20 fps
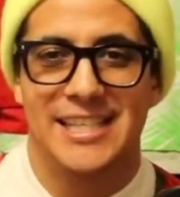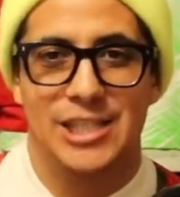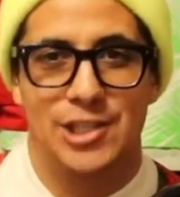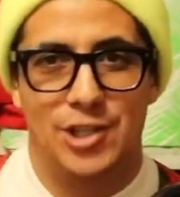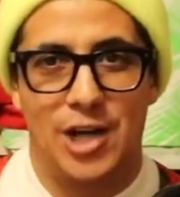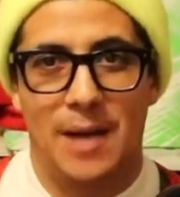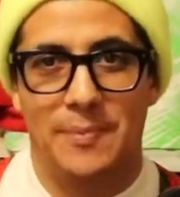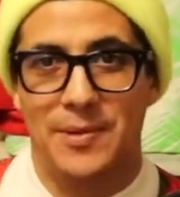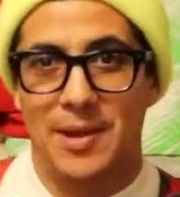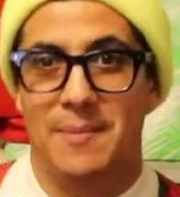
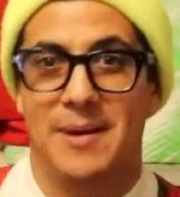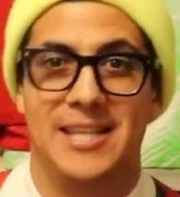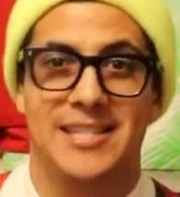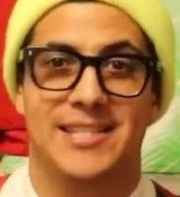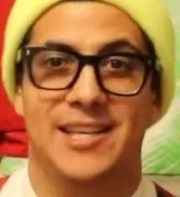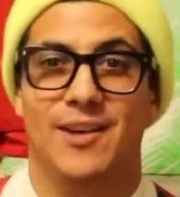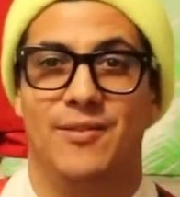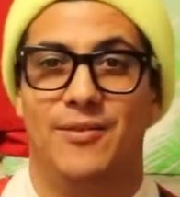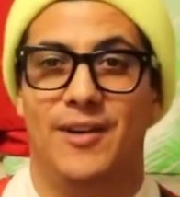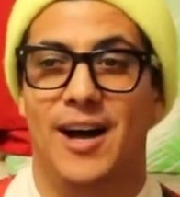Dropped all my
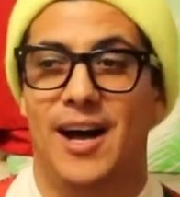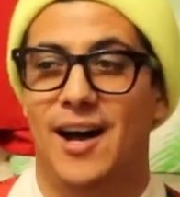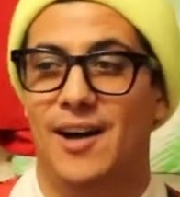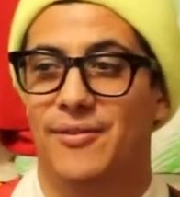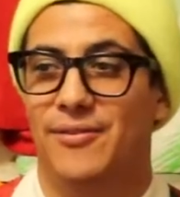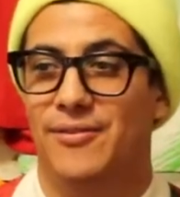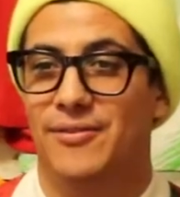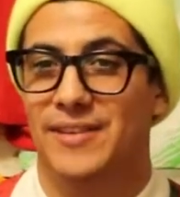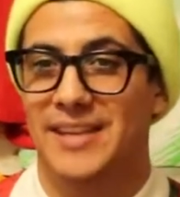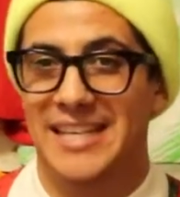stuff
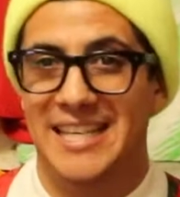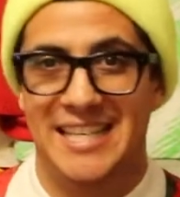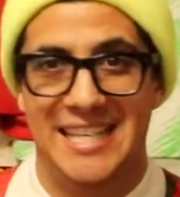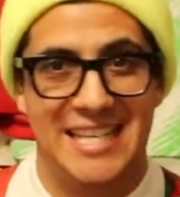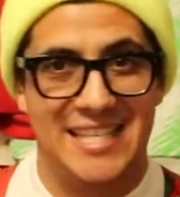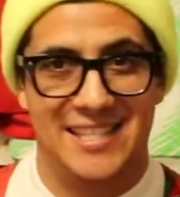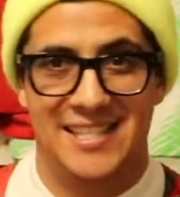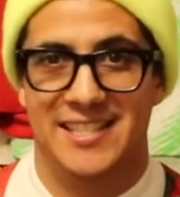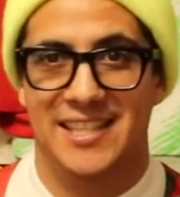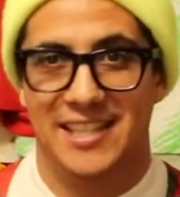off,
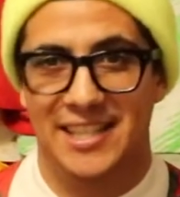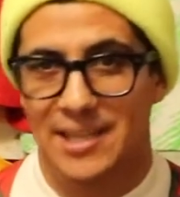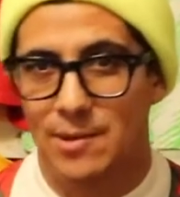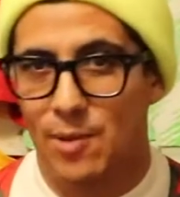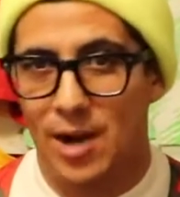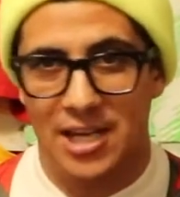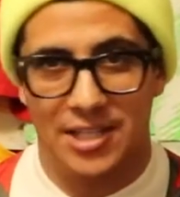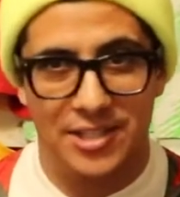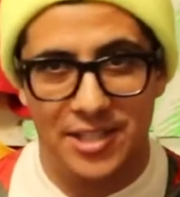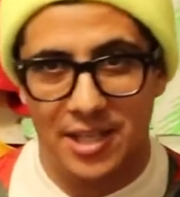instantly
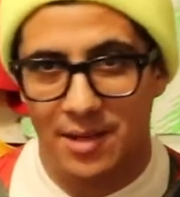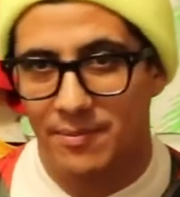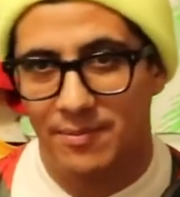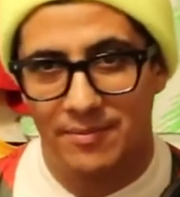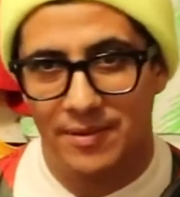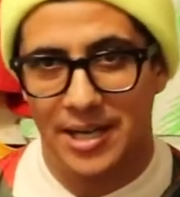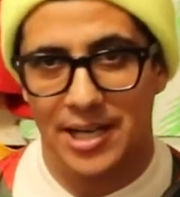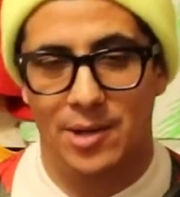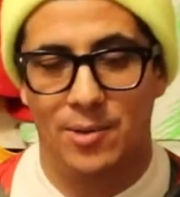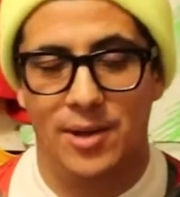washed up
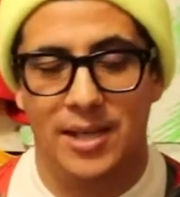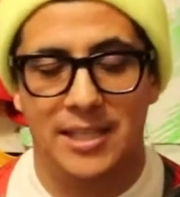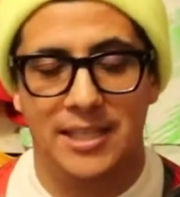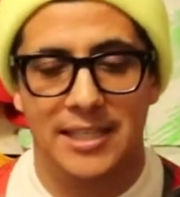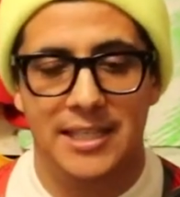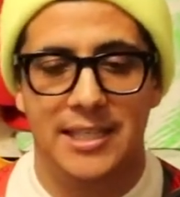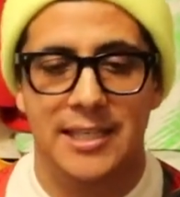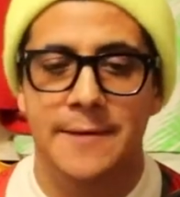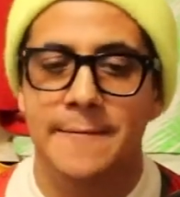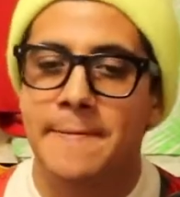very
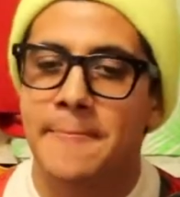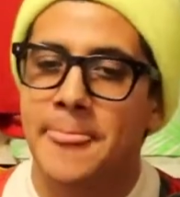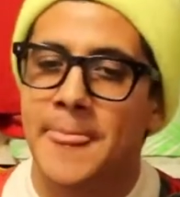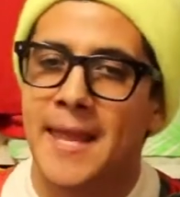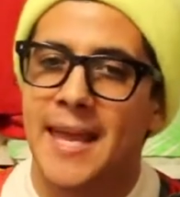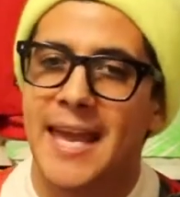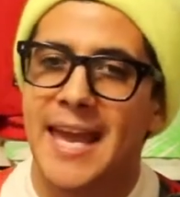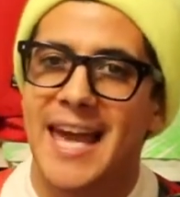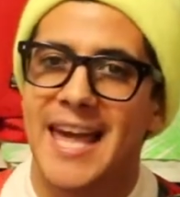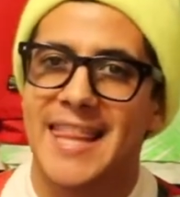quickly,
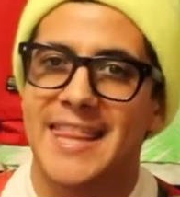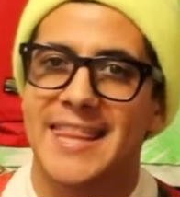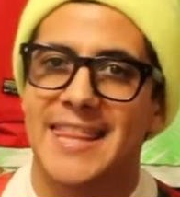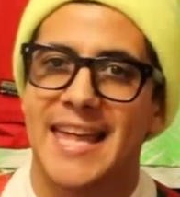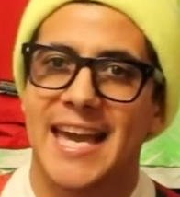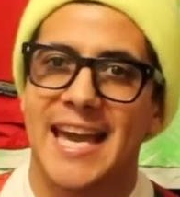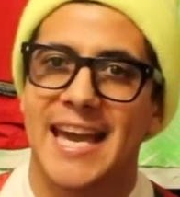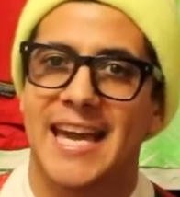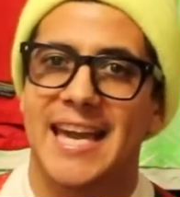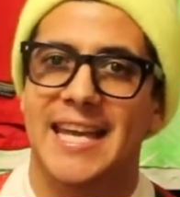and
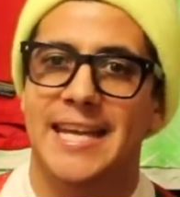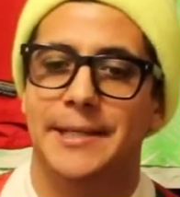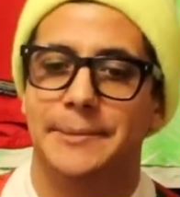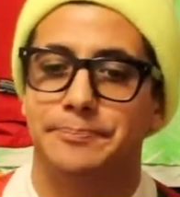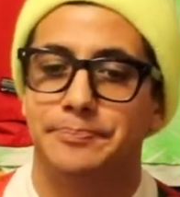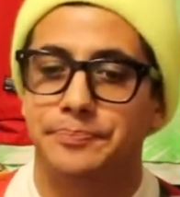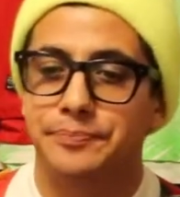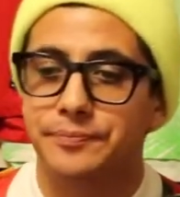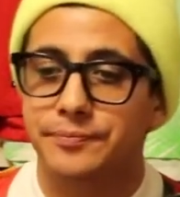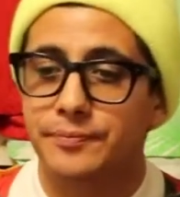then
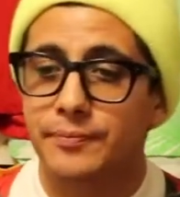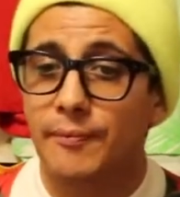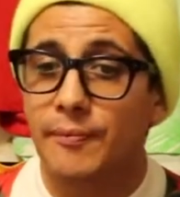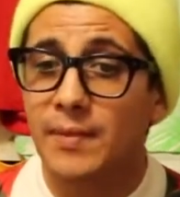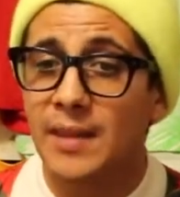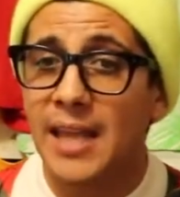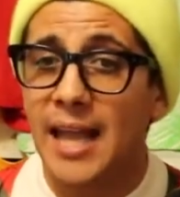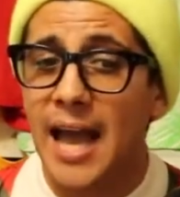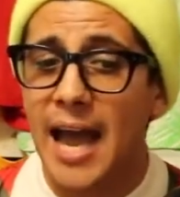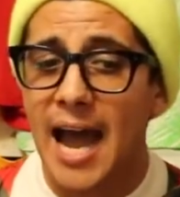
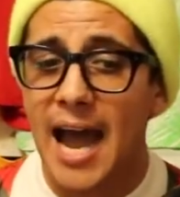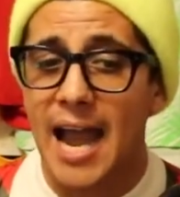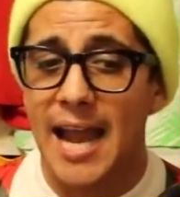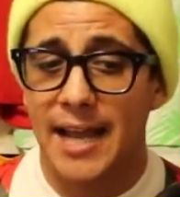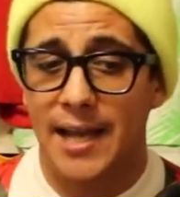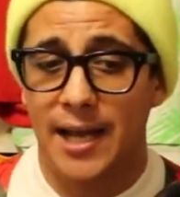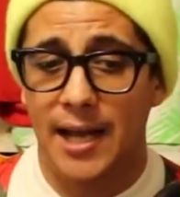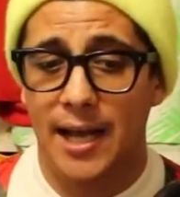I